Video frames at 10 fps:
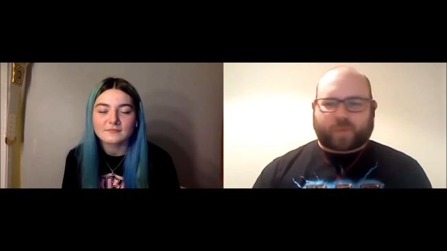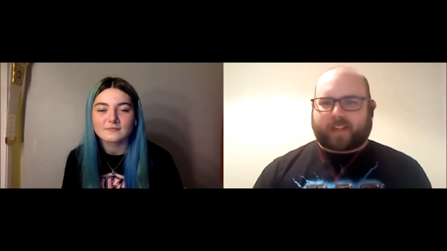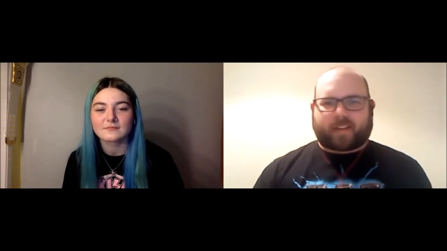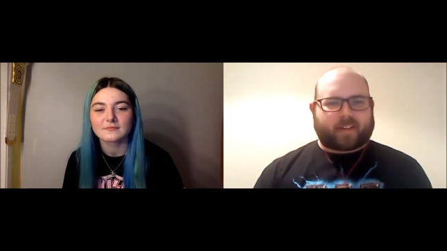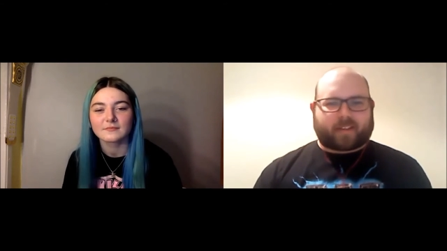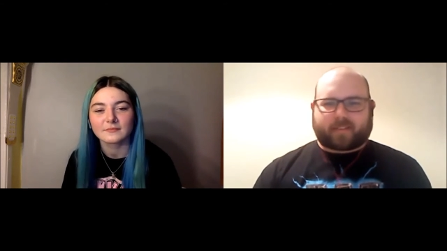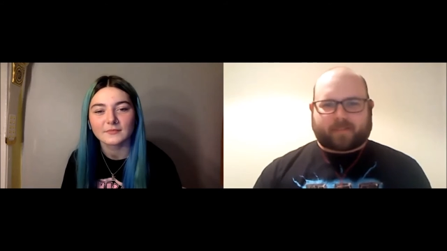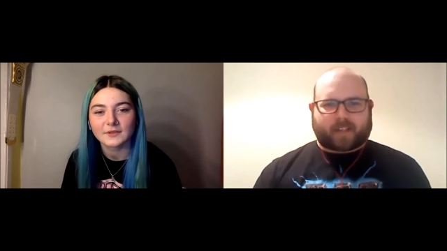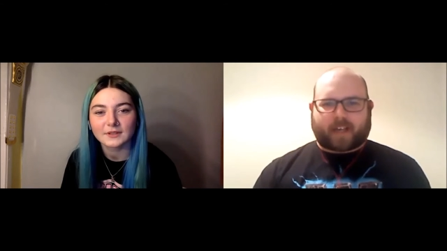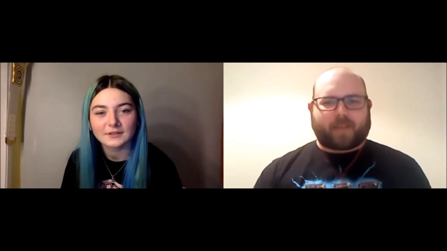Speaker 1: why can't
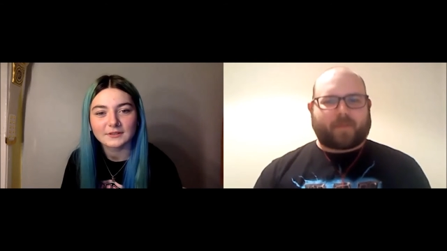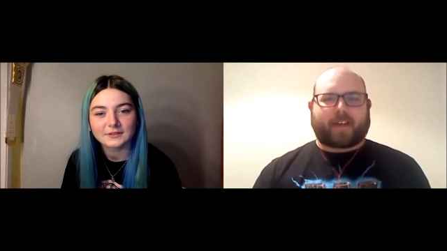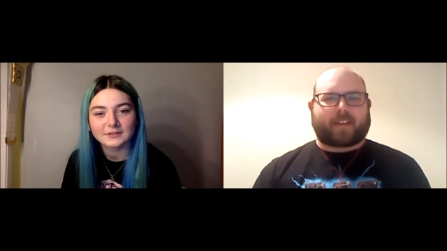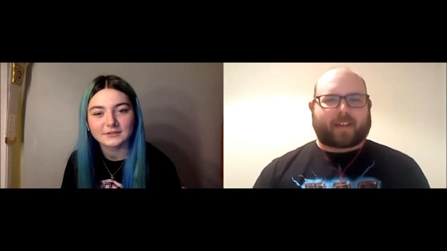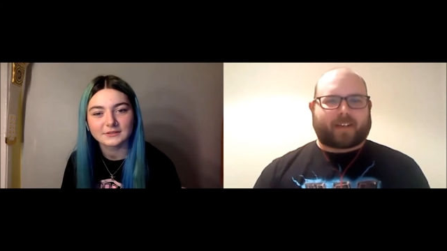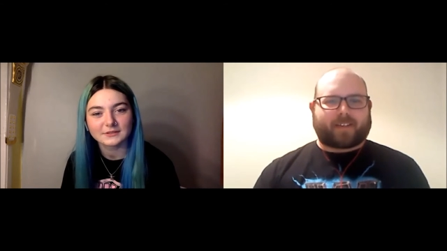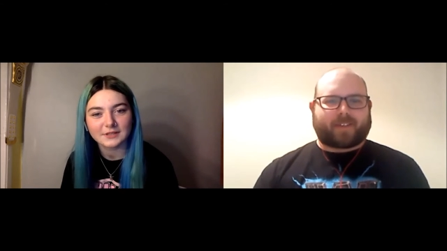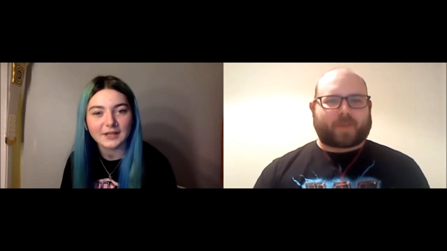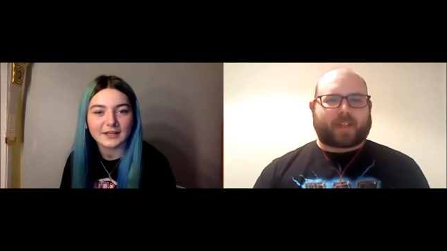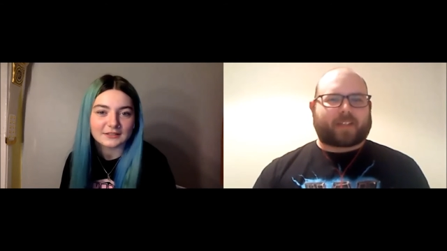I make that
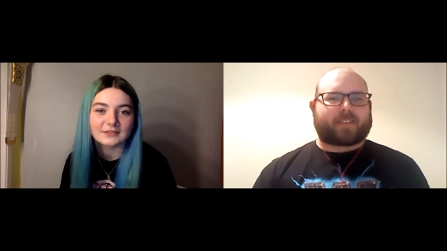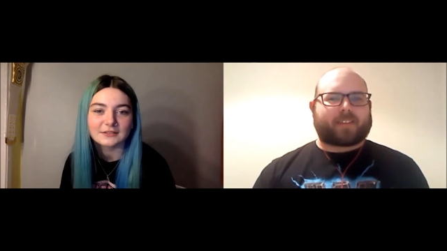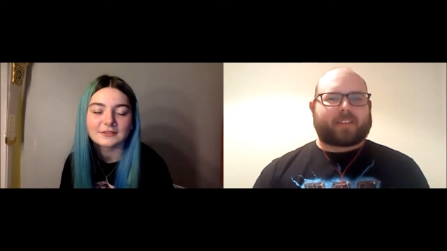as well?